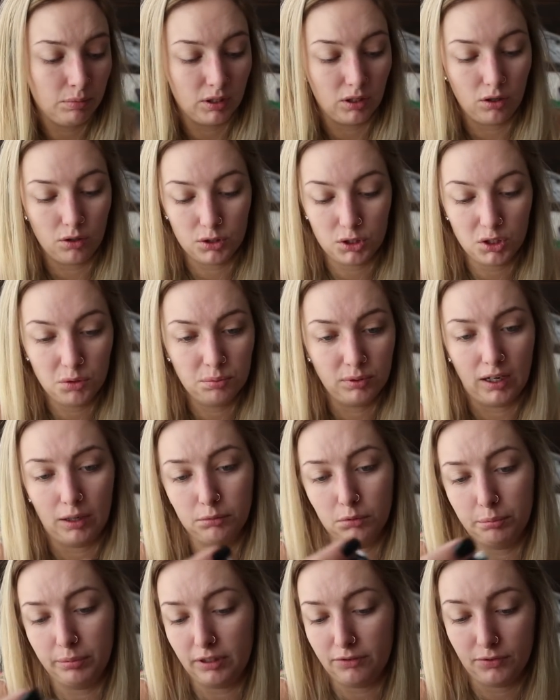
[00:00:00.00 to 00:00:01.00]
but also
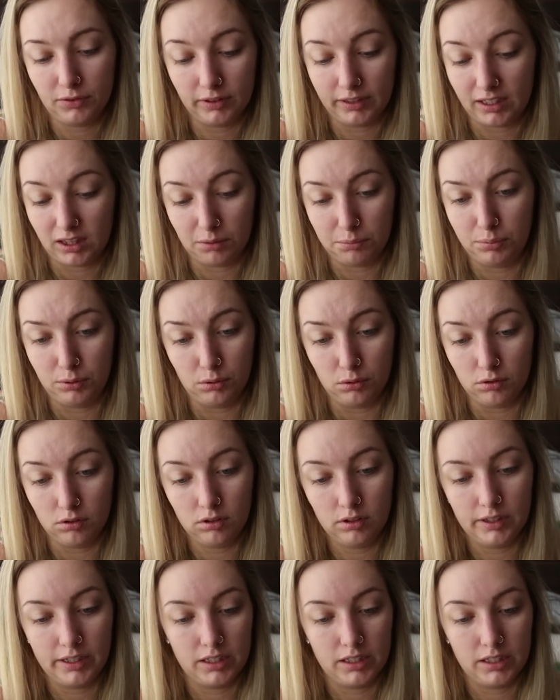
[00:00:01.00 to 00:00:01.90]
probably for like the pool.